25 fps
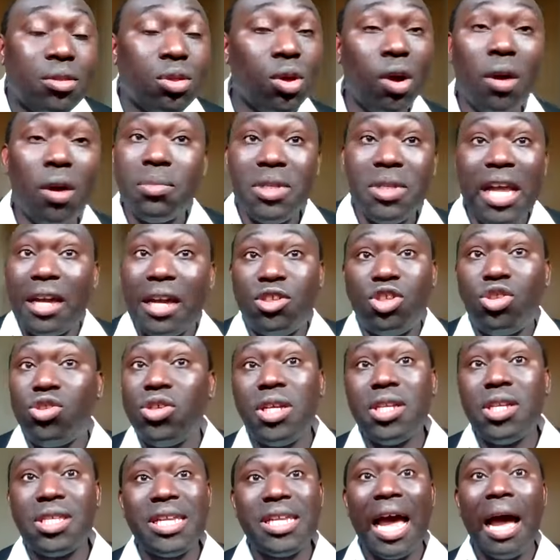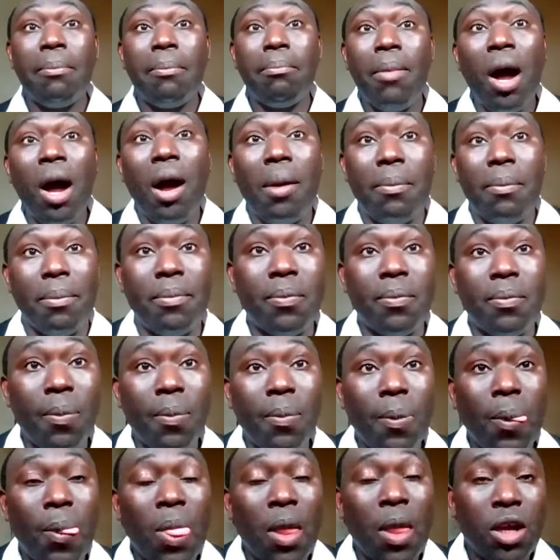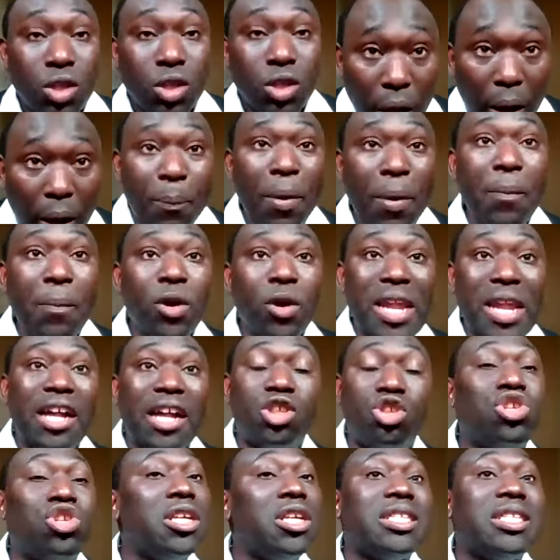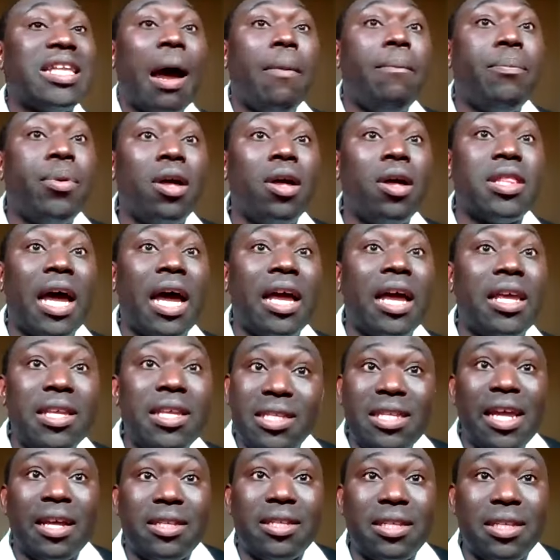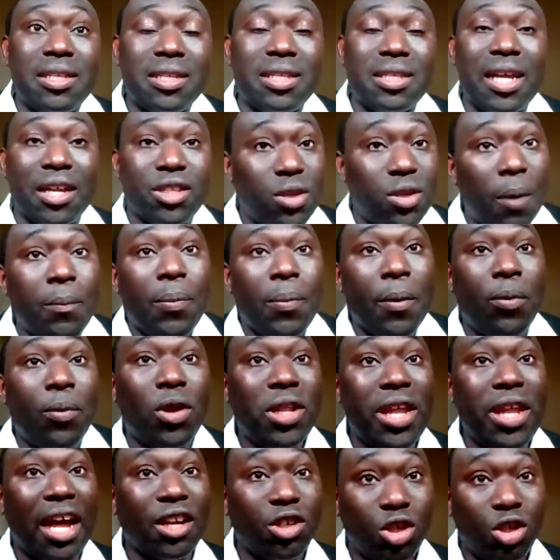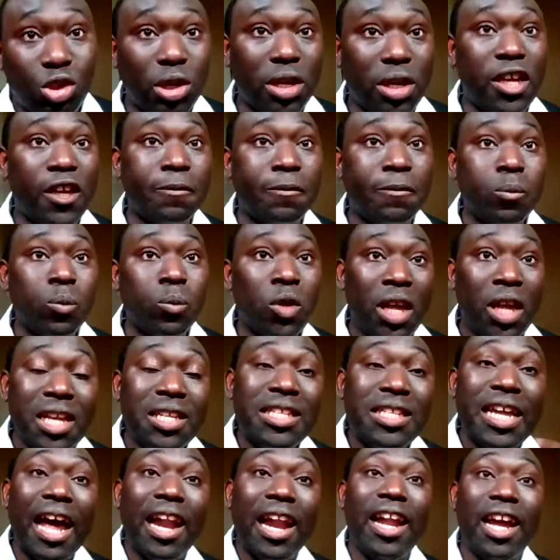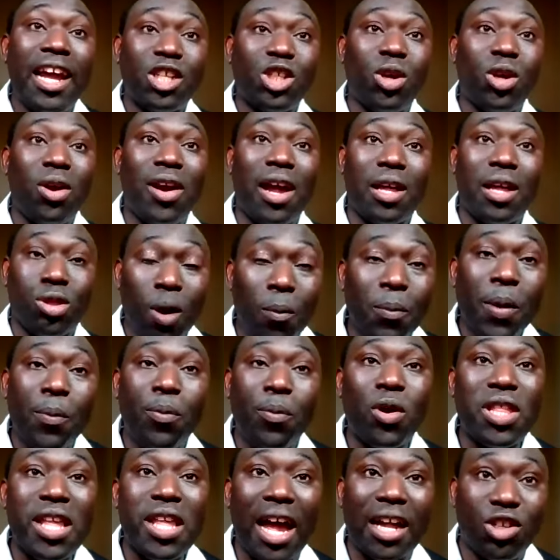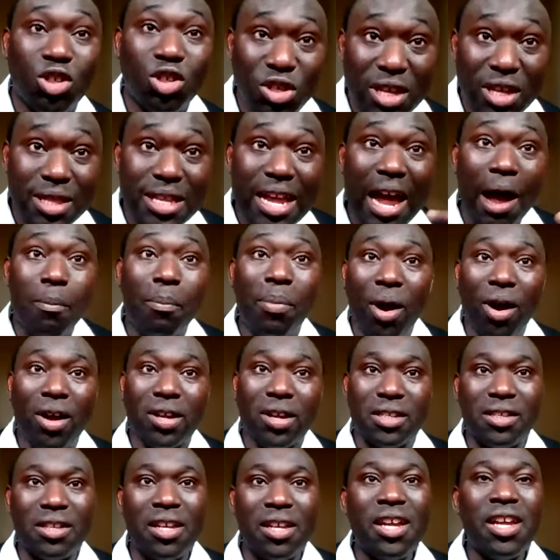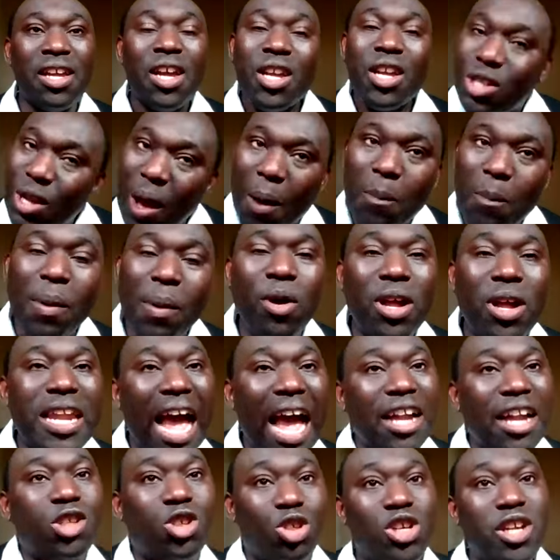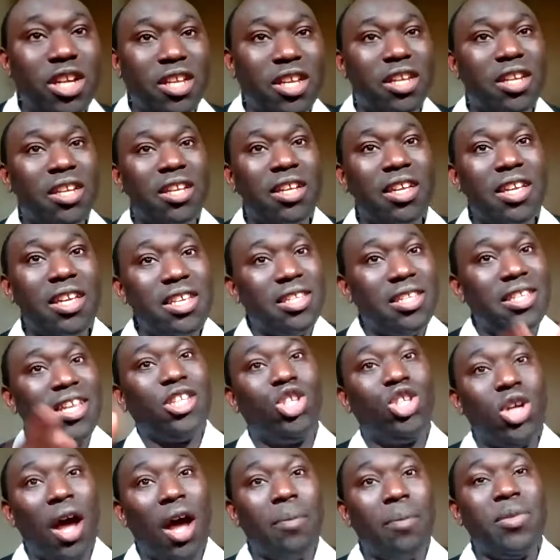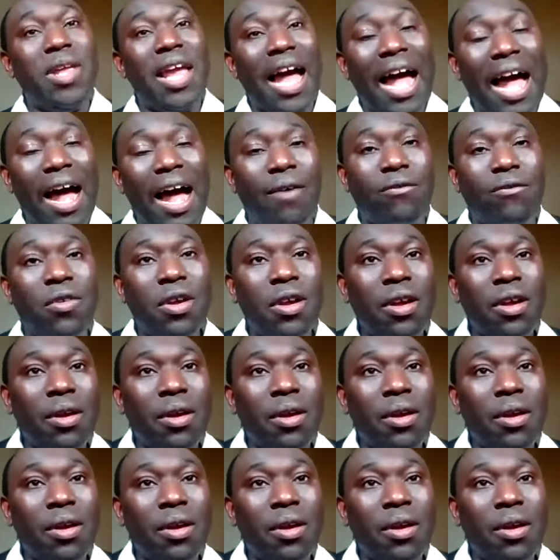Some, their tree is their mom. Some people, their tree is their brother, is their sister. Some people, their tree is their lecturer. Some people, their tree is their boss. Some people, their tree is the job they have.